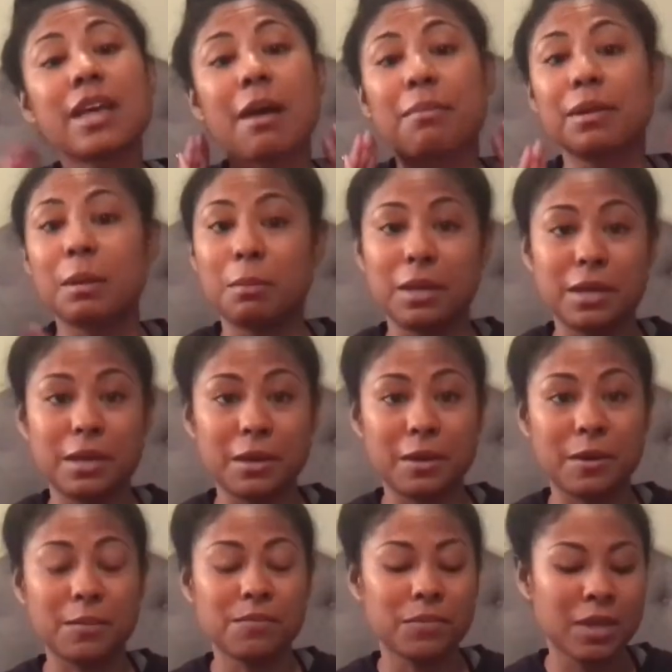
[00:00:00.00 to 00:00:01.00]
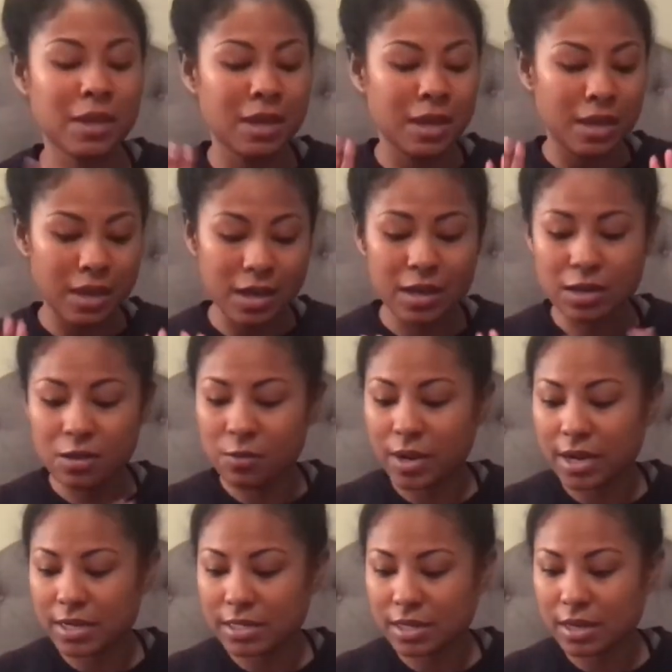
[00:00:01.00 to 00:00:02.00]
happy to be here.
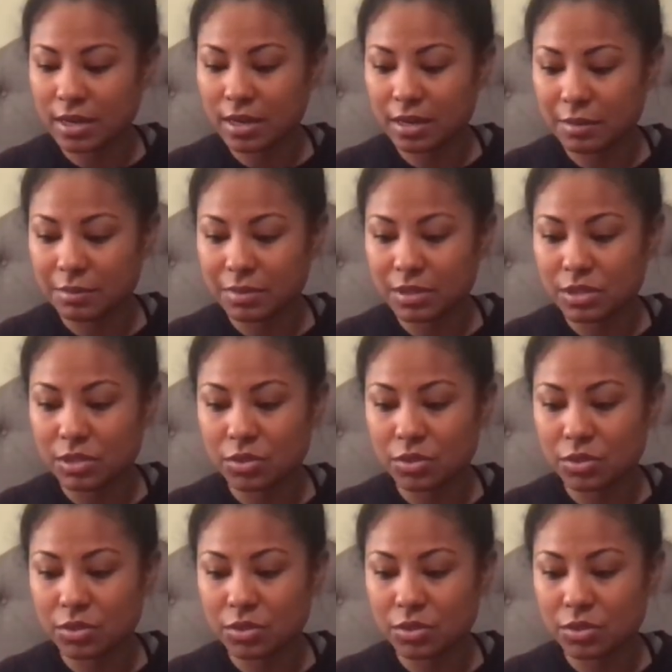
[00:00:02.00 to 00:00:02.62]
Anyways, um,